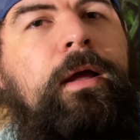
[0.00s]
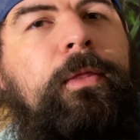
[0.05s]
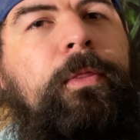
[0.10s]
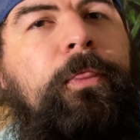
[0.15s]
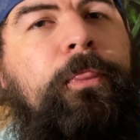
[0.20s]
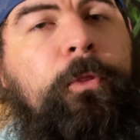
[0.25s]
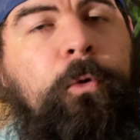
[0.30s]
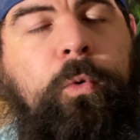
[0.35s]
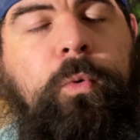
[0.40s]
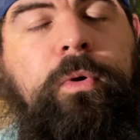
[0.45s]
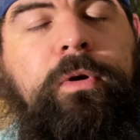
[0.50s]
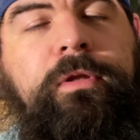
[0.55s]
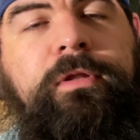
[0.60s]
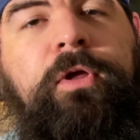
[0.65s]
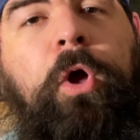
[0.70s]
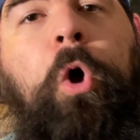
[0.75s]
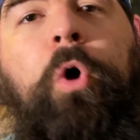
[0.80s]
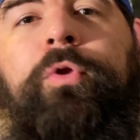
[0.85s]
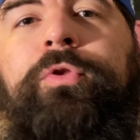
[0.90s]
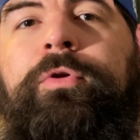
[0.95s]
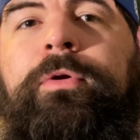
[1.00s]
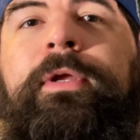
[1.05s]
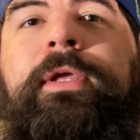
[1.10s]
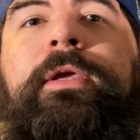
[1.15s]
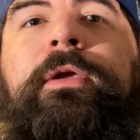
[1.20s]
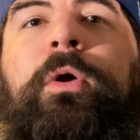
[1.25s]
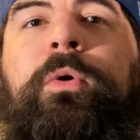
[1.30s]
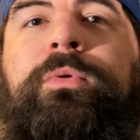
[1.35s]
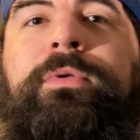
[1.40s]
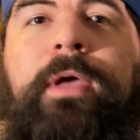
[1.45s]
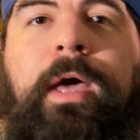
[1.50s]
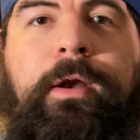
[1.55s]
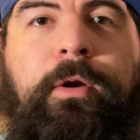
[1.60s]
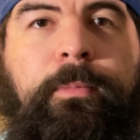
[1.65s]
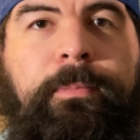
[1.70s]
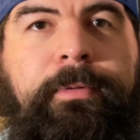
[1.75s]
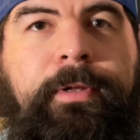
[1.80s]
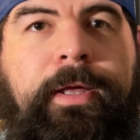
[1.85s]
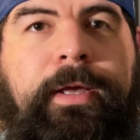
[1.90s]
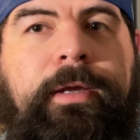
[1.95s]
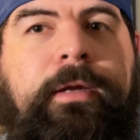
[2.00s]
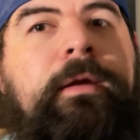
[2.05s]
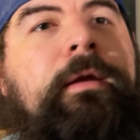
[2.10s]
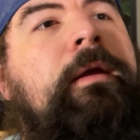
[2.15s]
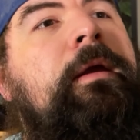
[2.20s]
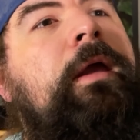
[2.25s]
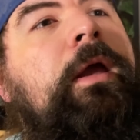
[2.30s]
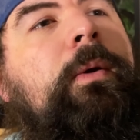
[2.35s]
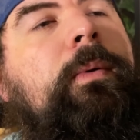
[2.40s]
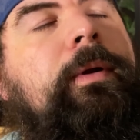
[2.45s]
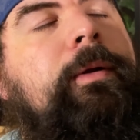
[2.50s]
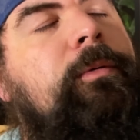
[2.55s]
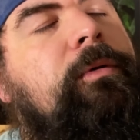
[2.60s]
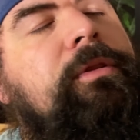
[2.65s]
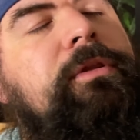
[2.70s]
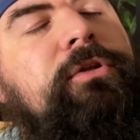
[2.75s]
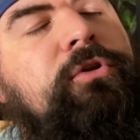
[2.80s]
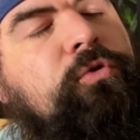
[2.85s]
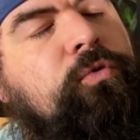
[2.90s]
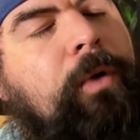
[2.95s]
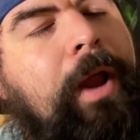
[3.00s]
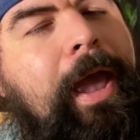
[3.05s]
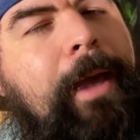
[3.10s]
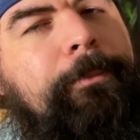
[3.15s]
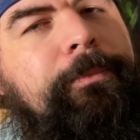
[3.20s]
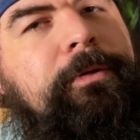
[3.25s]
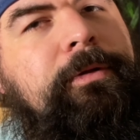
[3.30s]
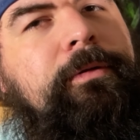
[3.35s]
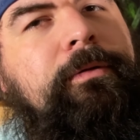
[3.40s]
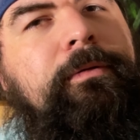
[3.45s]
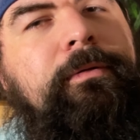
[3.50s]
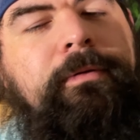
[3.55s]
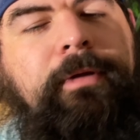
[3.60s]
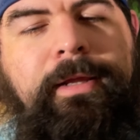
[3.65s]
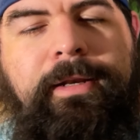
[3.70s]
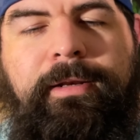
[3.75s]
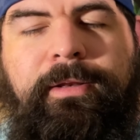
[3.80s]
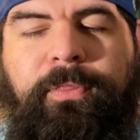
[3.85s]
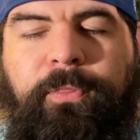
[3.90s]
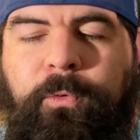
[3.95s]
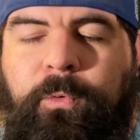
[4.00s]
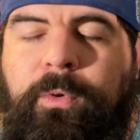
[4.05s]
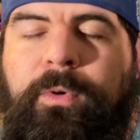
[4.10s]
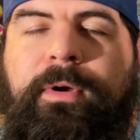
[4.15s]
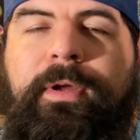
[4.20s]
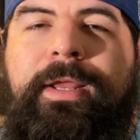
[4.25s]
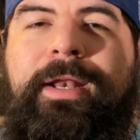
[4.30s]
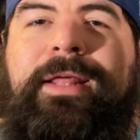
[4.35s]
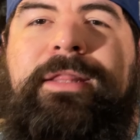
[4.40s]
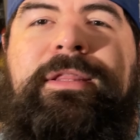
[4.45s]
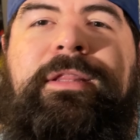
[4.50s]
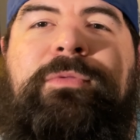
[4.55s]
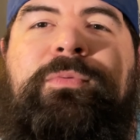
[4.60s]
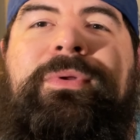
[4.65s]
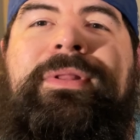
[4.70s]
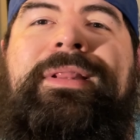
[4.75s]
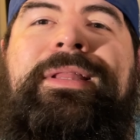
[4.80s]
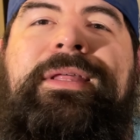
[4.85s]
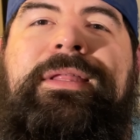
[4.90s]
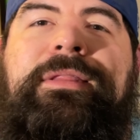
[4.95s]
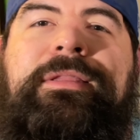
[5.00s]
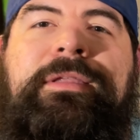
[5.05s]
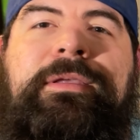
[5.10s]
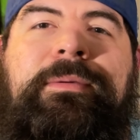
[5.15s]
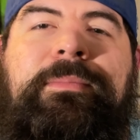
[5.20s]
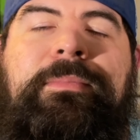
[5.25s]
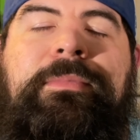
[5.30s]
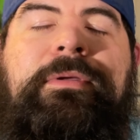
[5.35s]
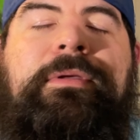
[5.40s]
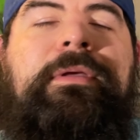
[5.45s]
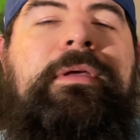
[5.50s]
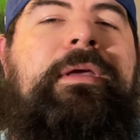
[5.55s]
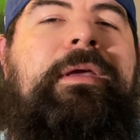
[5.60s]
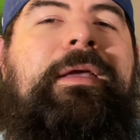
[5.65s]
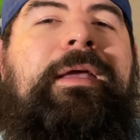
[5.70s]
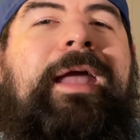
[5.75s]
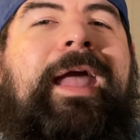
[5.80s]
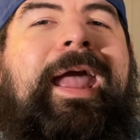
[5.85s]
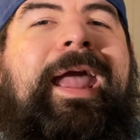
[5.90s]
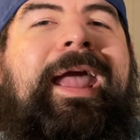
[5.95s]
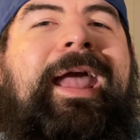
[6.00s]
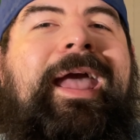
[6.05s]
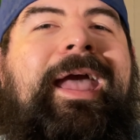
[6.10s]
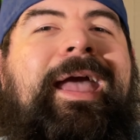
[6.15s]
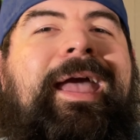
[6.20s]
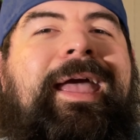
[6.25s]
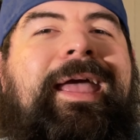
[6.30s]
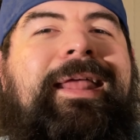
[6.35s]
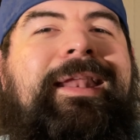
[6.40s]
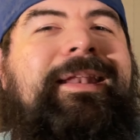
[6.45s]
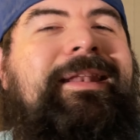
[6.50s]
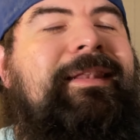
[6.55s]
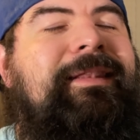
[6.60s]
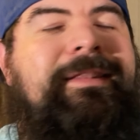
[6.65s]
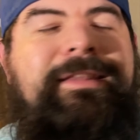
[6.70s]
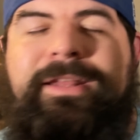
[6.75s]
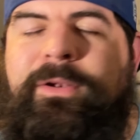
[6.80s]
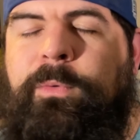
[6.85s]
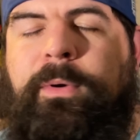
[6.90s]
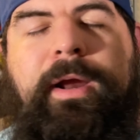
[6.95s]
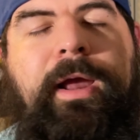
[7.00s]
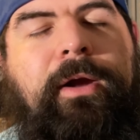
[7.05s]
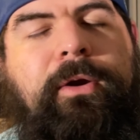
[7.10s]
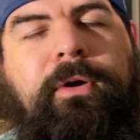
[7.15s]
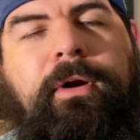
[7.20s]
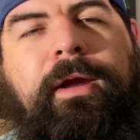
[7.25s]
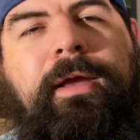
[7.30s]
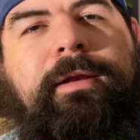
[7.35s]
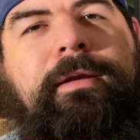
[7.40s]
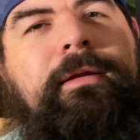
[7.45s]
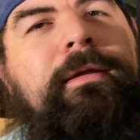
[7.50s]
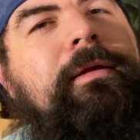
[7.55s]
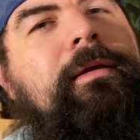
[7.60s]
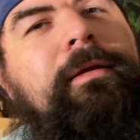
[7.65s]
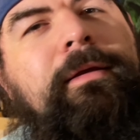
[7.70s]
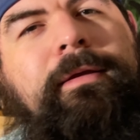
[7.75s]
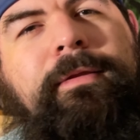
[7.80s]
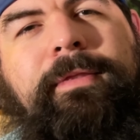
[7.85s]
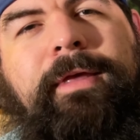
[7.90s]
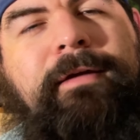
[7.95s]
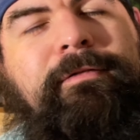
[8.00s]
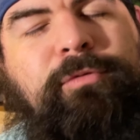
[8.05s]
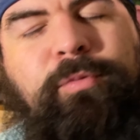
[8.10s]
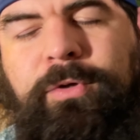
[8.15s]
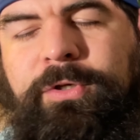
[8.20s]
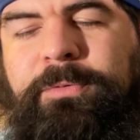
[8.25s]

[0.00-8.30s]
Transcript: Thor's alter ego, Donald Blake, where he was trapped, and Thor, in essence, released him, and didn't work out great. They have switched